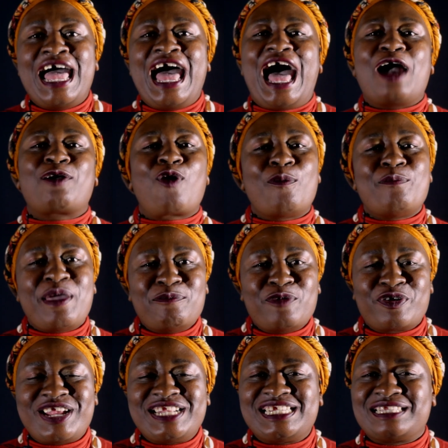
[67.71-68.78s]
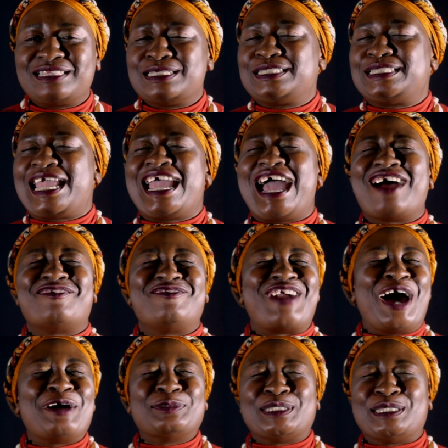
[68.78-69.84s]
are commemorating this day
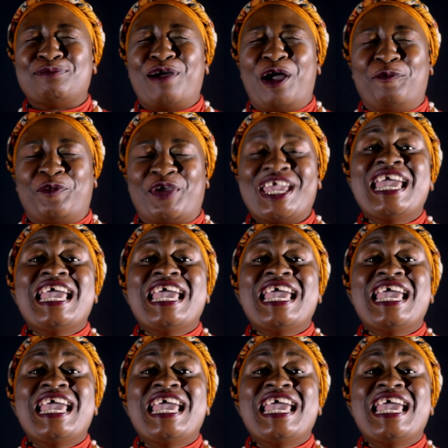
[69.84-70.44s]
around Zimbabwe.